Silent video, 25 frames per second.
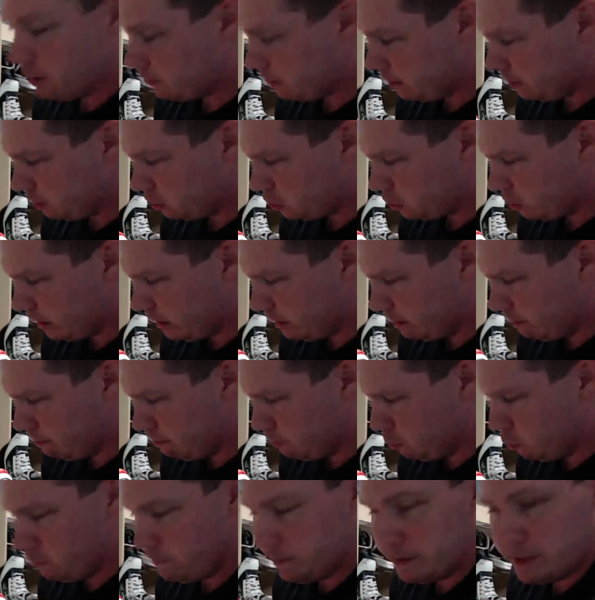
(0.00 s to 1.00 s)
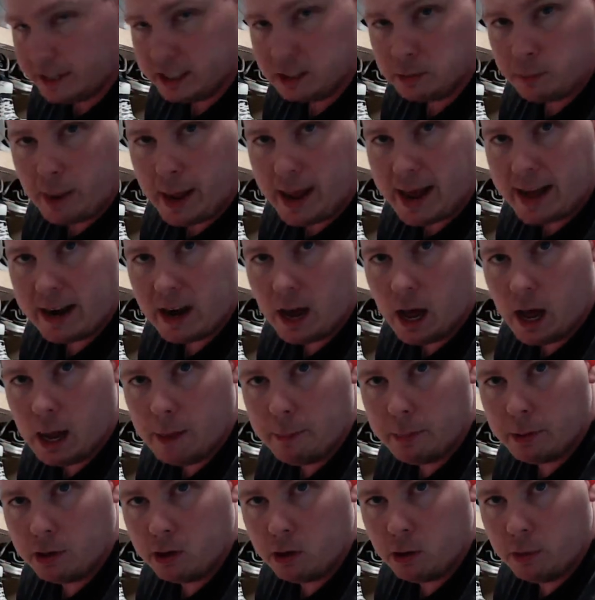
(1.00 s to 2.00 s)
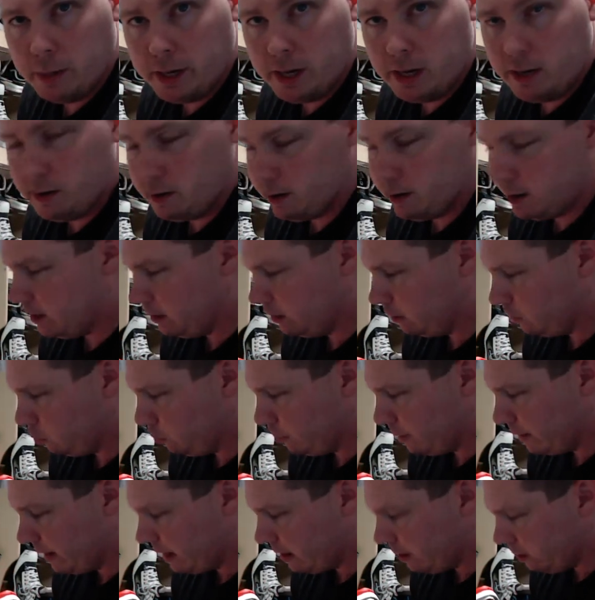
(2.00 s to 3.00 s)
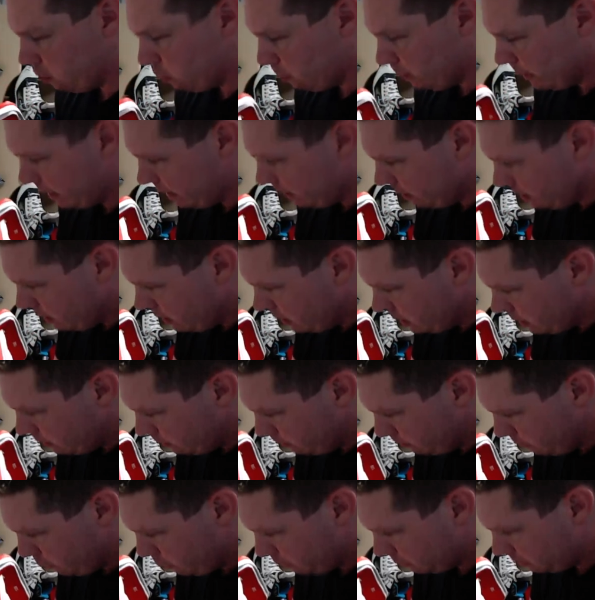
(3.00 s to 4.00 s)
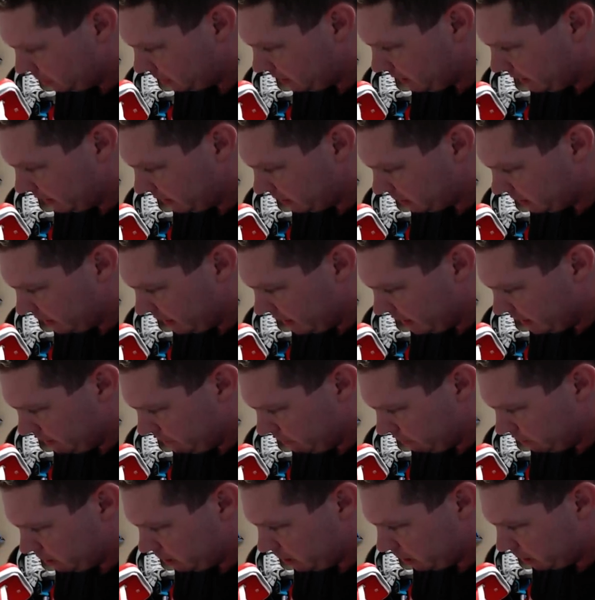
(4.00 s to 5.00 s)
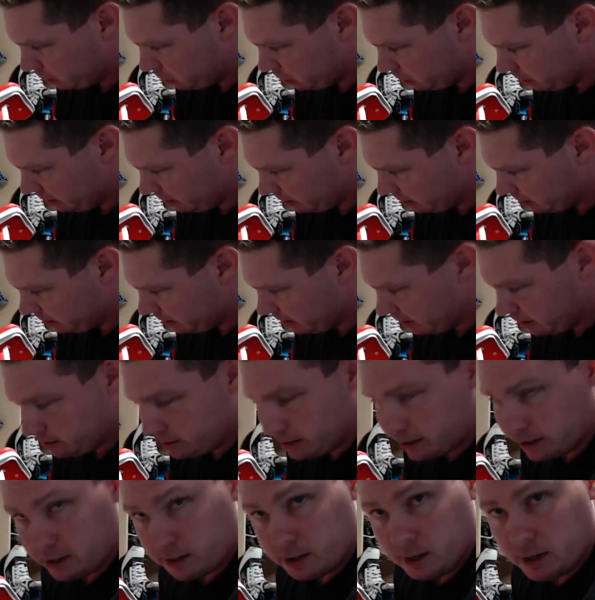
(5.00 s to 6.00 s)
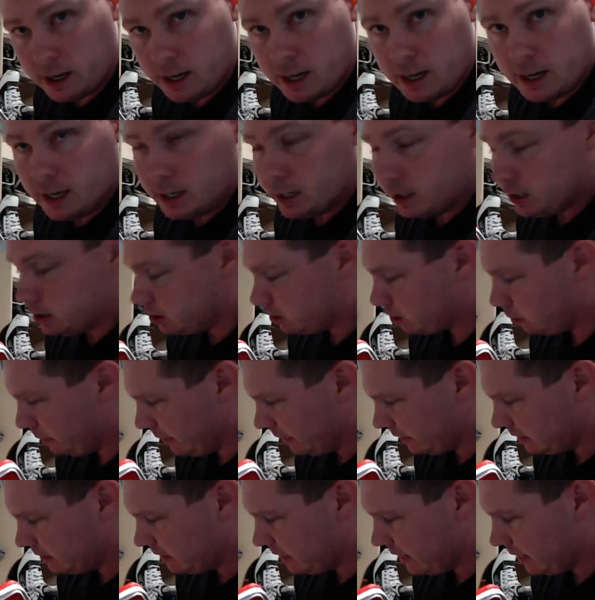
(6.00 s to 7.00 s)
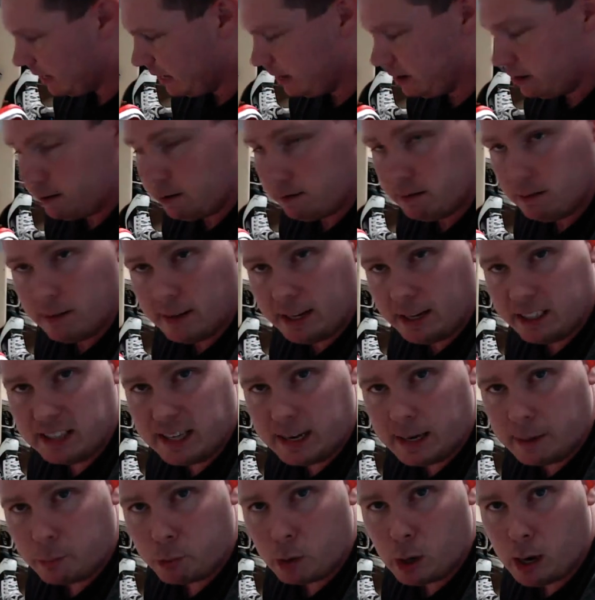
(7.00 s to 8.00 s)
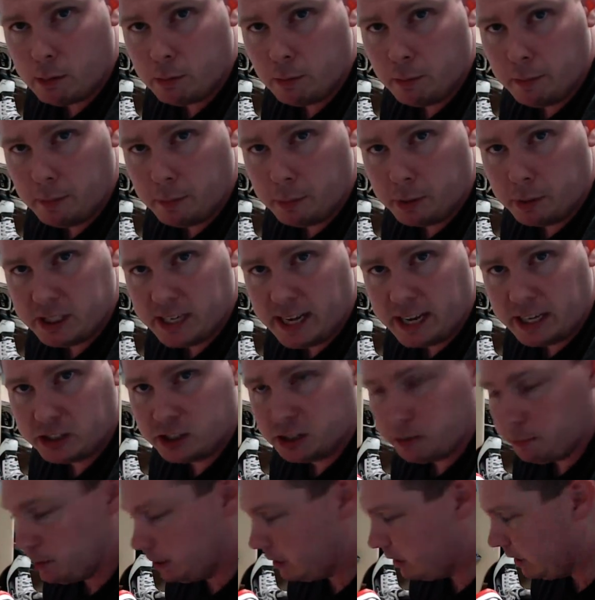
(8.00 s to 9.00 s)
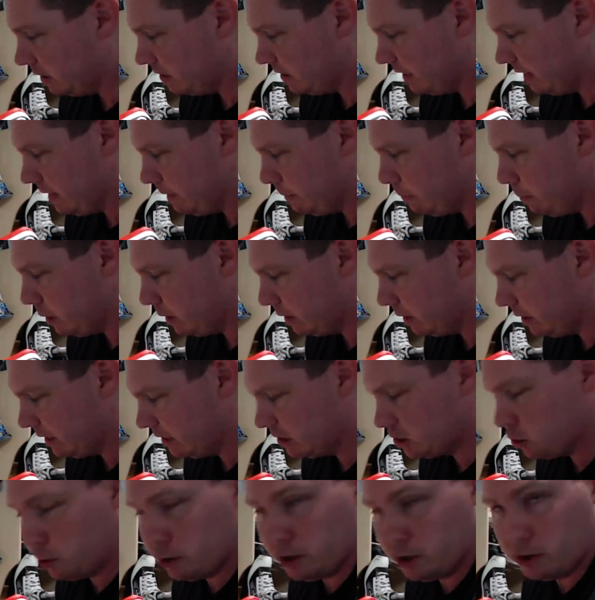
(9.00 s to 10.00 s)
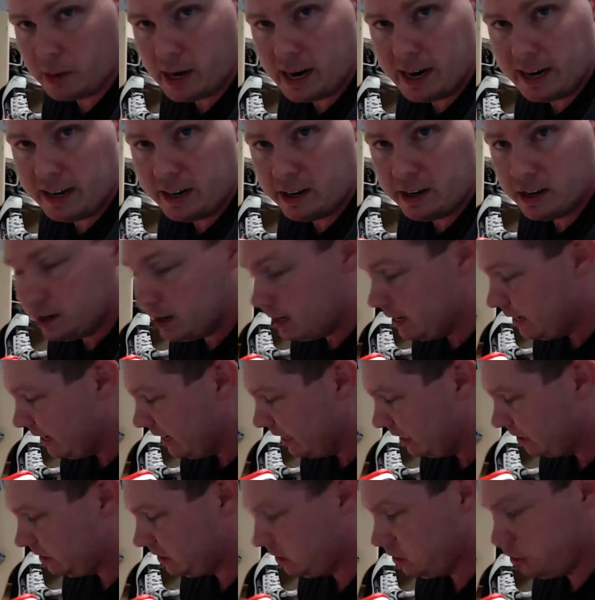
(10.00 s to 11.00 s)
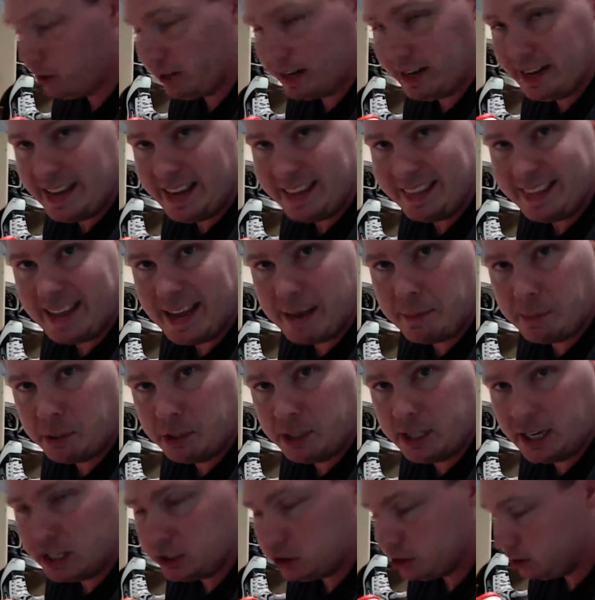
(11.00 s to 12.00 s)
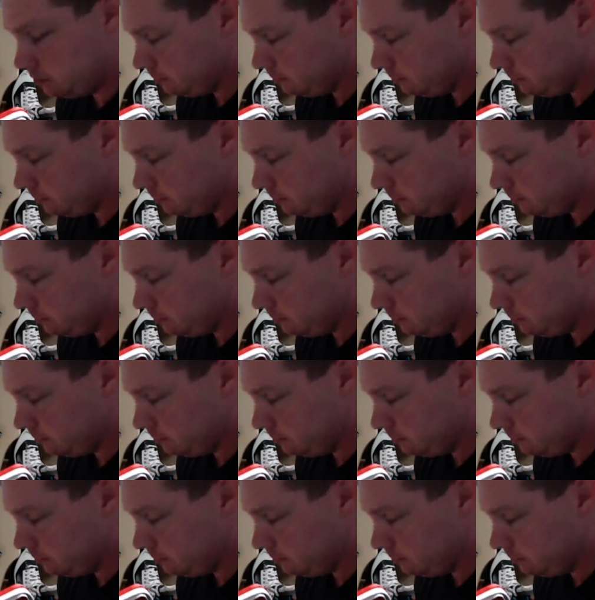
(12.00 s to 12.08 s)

tried to move this pad up a little bit and a little bit out of the way. you can see it's not even touching the stick there. So that's not that's not a problem in protection because any puck that's going to ride here is still going to hit that protection.